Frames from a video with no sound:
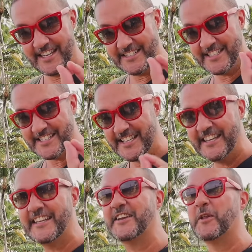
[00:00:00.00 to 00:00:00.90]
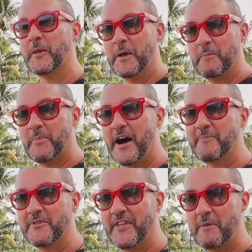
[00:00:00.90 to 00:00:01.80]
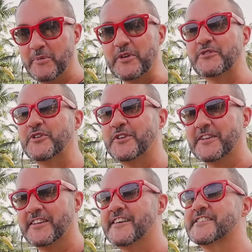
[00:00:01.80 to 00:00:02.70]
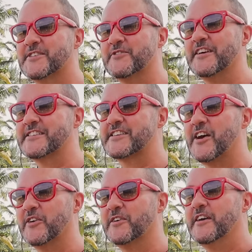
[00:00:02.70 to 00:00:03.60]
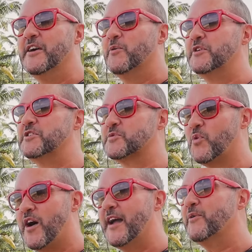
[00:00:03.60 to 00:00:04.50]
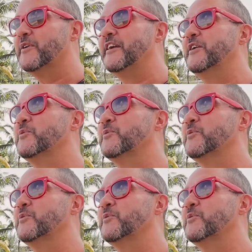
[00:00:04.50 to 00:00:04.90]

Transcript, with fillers: just a little pop of that beautiful Las Terrenas color, which is why we're here,